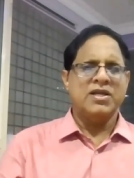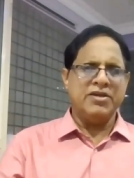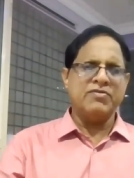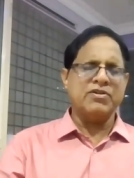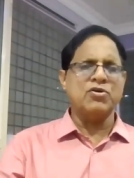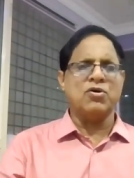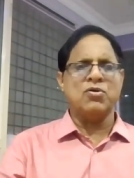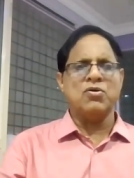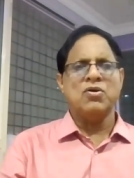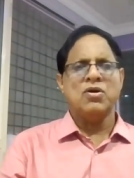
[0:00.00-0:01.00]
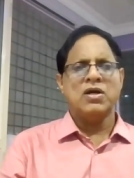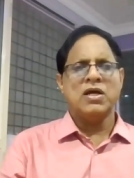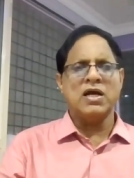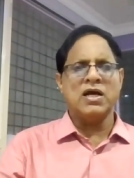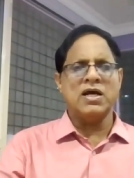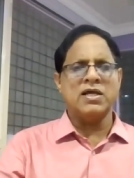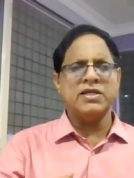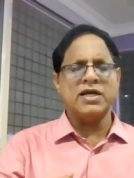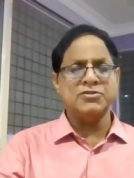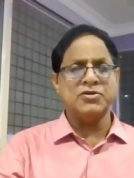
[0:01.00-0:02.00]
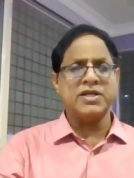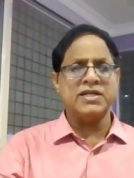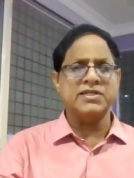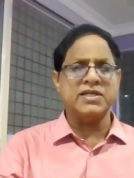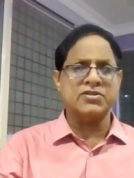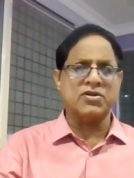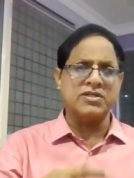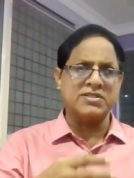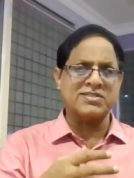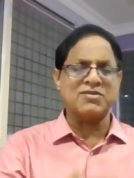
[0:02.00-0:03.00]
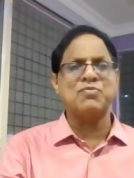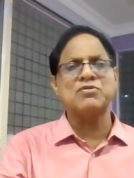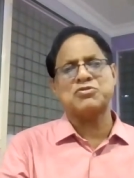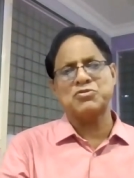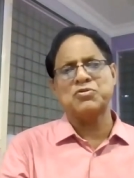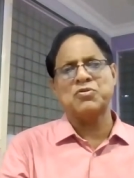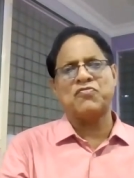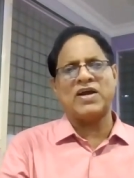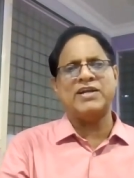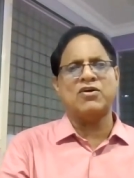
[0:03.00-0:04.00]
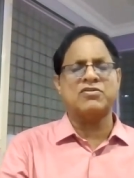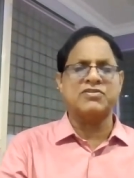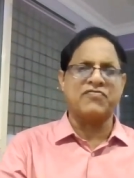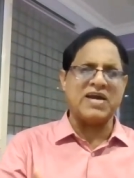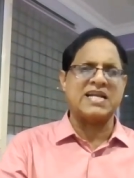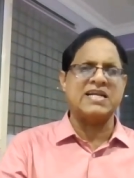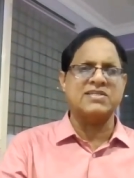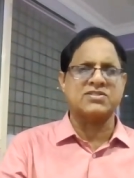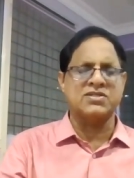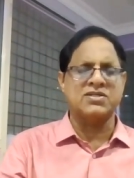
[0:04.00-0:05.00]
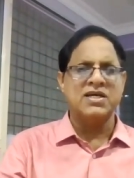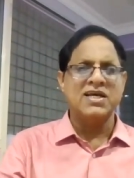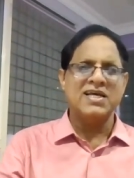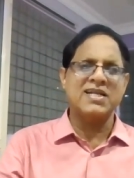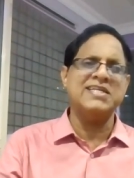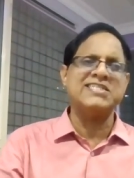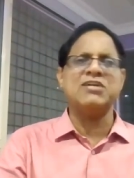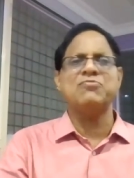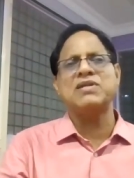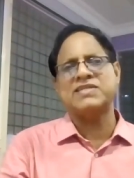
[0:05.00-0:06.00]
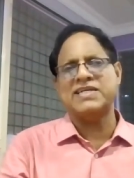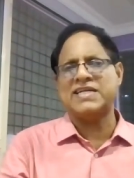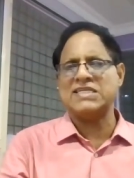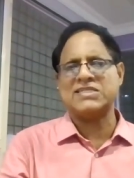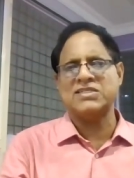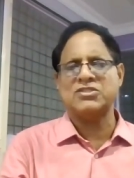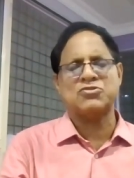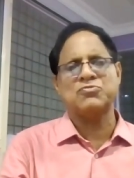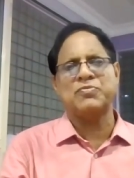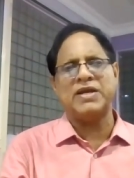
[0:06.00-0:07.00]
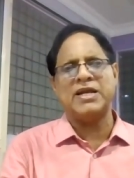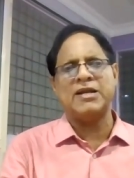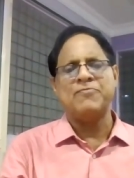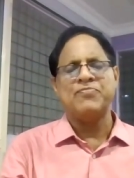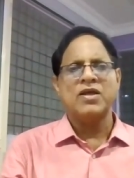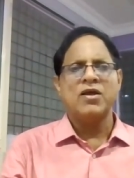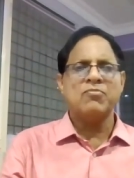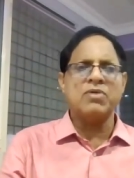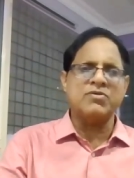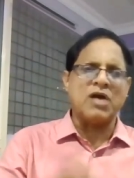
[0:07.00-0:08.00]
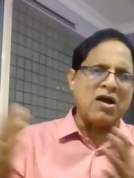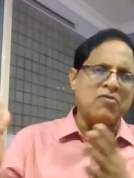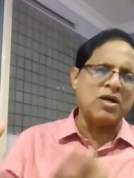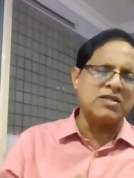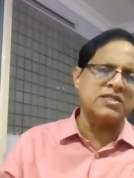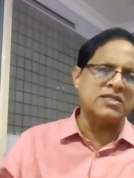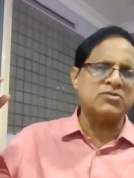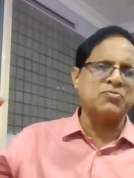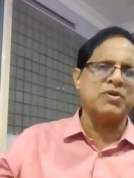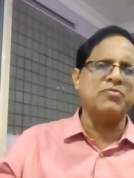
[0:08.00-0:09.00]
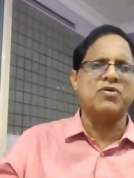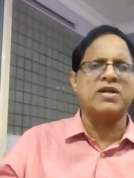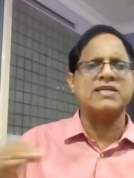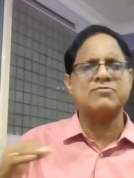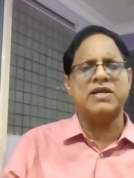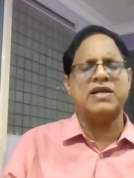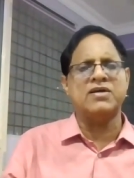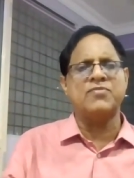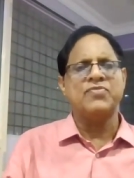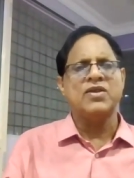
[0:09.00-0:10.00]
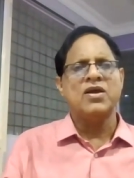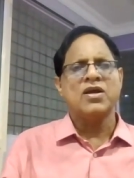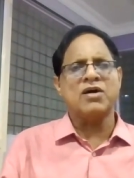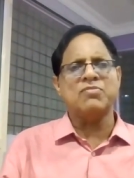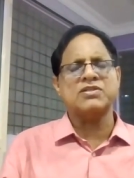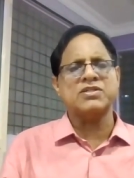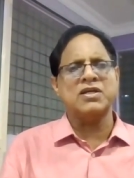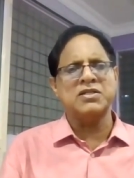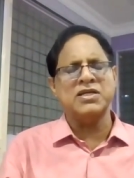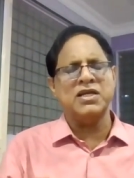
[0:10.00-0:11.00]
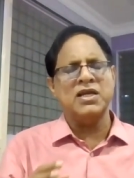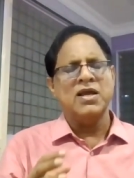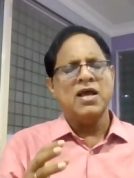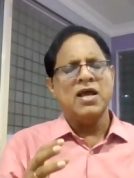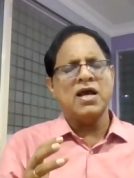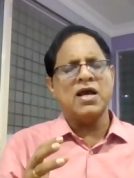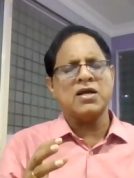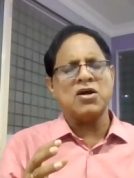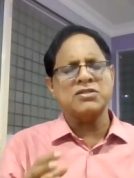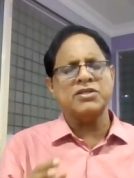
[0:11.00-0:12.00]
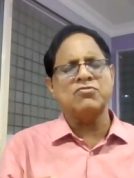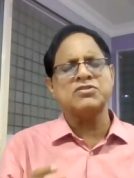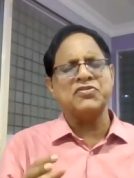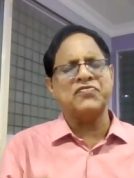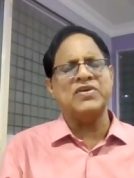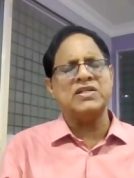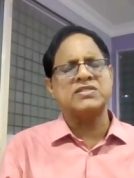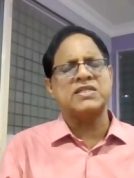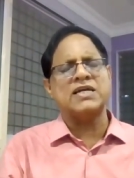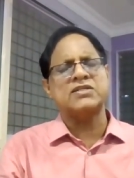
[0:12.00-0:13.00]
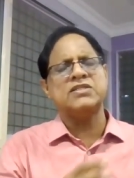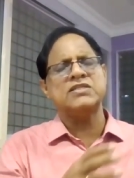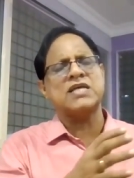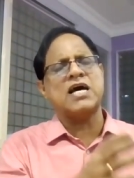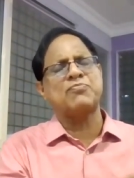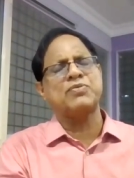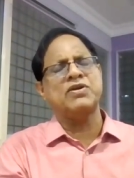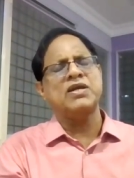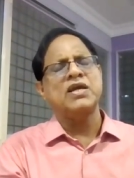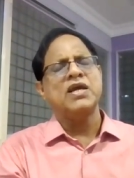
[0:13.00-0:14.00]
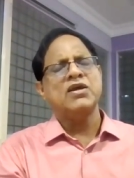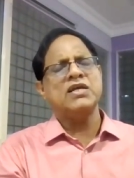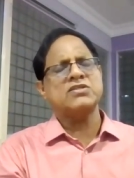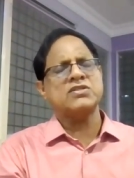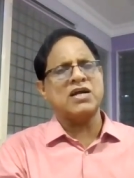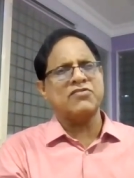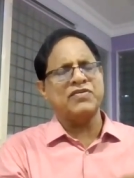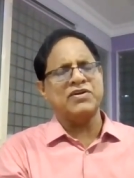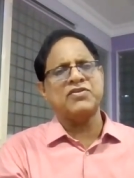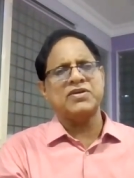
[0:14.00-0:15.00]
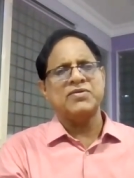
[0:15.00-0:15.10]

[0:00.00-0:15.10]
Even though uh, the adjudicating authorities are supposed to find out the fairness reasonability test is to be made. But uh, once the Supreme Court has made uh, commercial, the uh, COC feels that this RP is not fit,